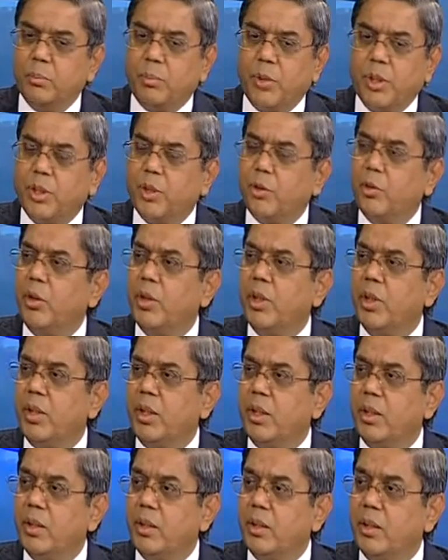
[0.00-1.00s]

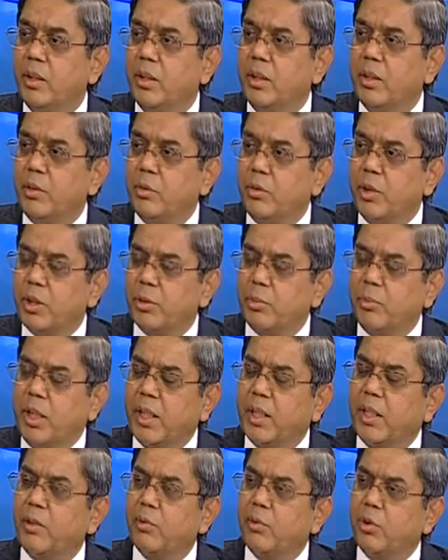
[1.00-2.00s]
Particularly the US
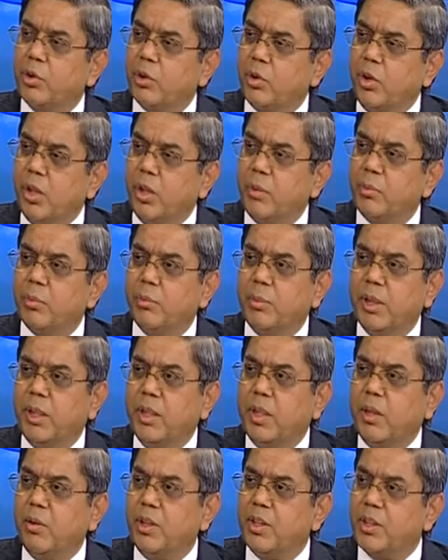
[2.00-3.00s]
market was collapsed, but
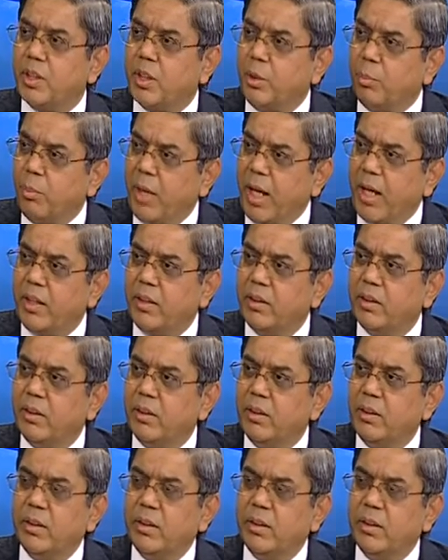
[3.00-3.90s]
now it's come back